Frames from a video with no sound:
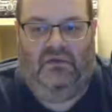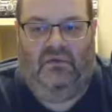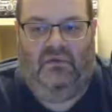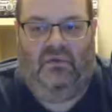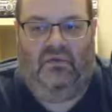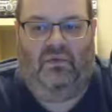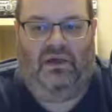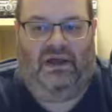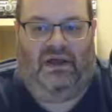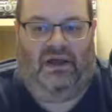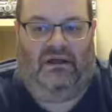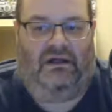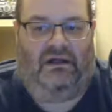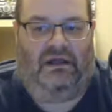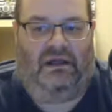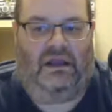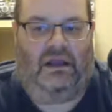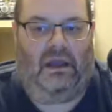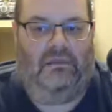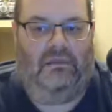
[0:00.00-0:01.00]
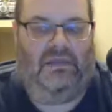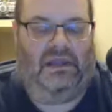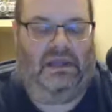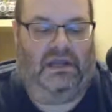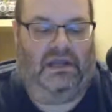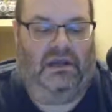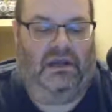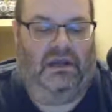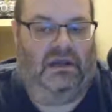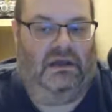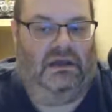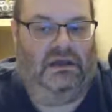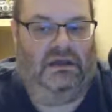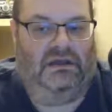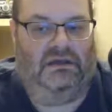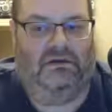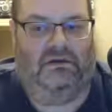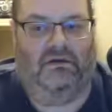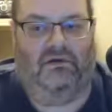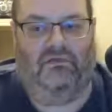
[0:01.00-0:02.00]
Well, I mean,
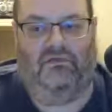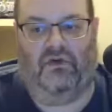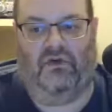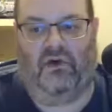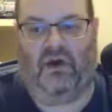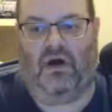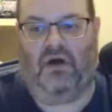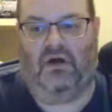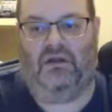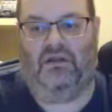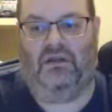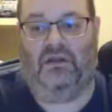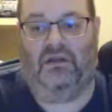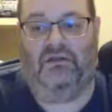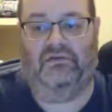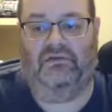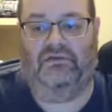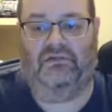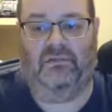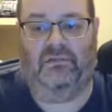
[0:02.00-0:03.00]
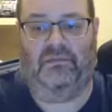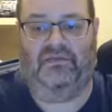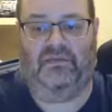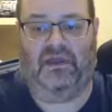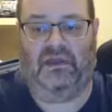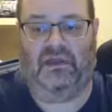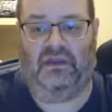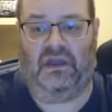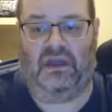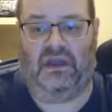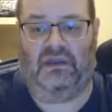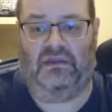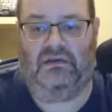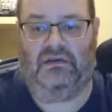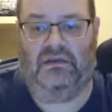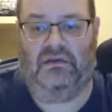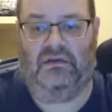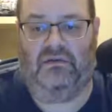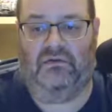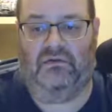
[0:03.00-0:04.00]
overall, and just let me say, hey,
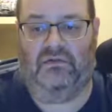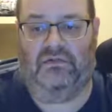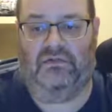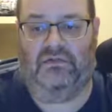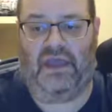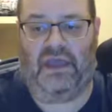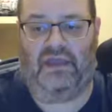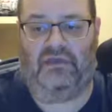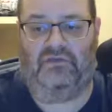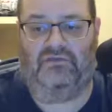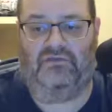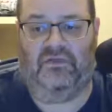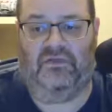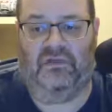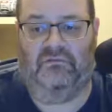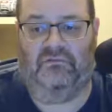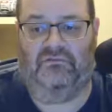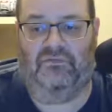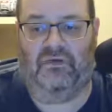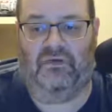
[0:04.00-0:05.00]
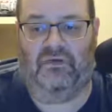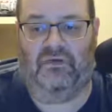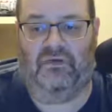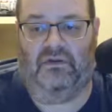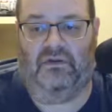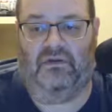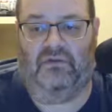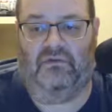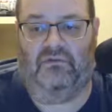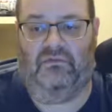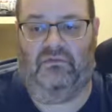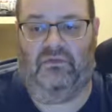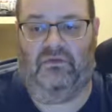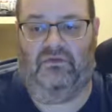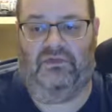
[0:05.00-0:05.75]
you know, thanks, Tim, for, you know,